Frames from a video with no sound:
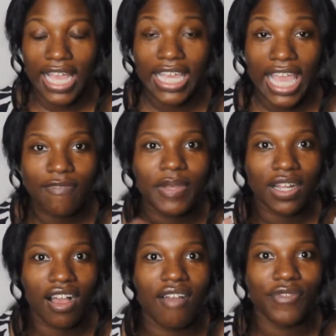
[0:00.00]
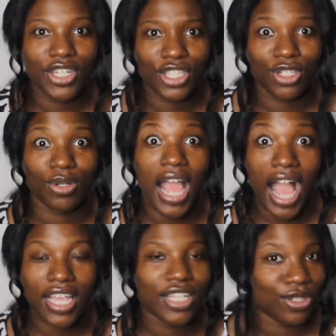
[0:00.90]
gave me the confidence to know that
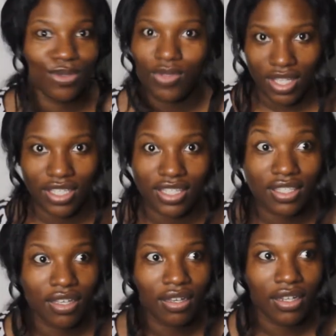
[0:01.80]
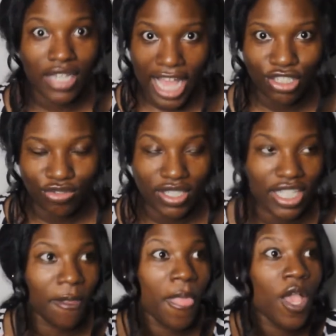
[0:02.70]
I can do this naturally.